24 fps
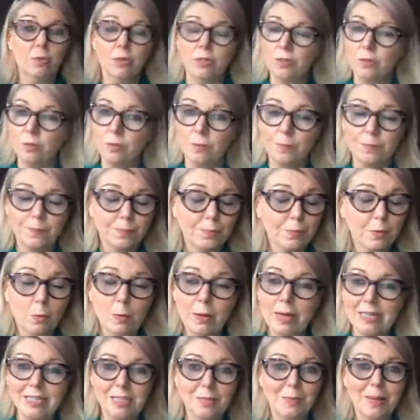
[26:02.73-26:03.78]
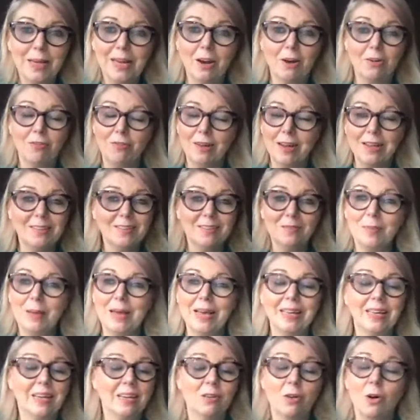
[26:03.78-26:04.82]
course, we had to pay our friends
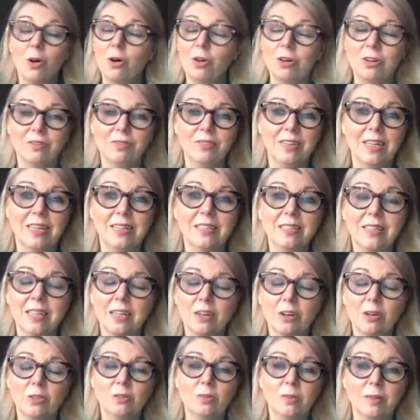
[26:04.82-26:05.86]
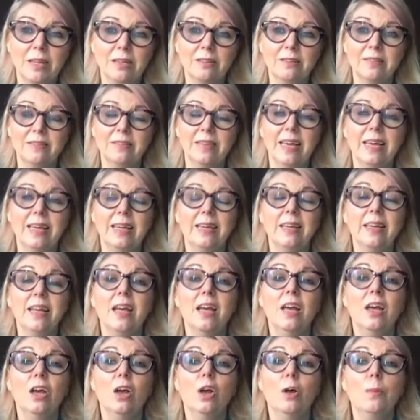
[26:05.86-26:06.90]
back and all of that. That goes without saying.
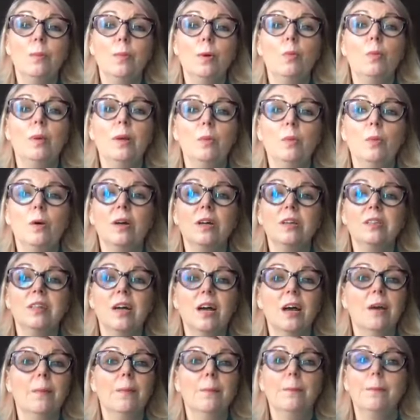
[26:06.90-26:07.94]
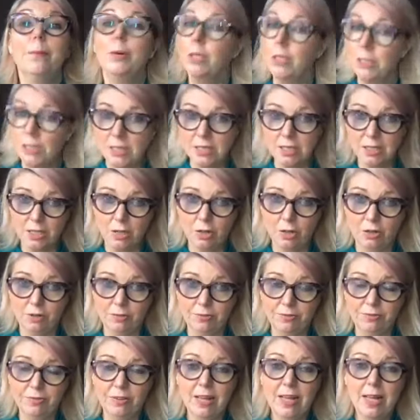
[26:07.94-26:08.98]
But we worked our buns
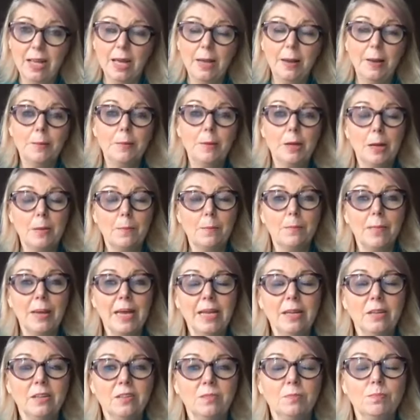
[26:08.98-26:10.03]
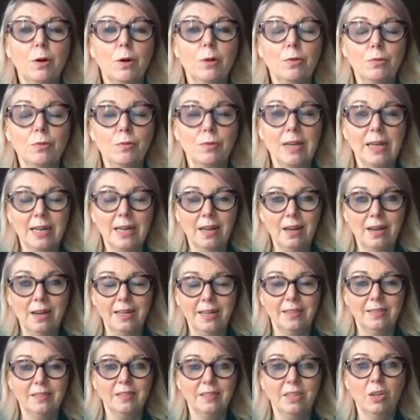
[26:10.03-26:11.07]
off. But it made us both
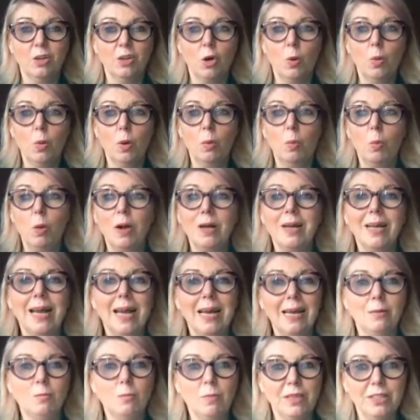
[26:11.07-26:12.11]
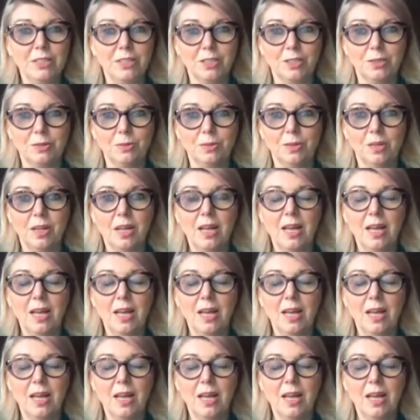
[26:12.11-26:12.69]
realize, you know, well, what can we do?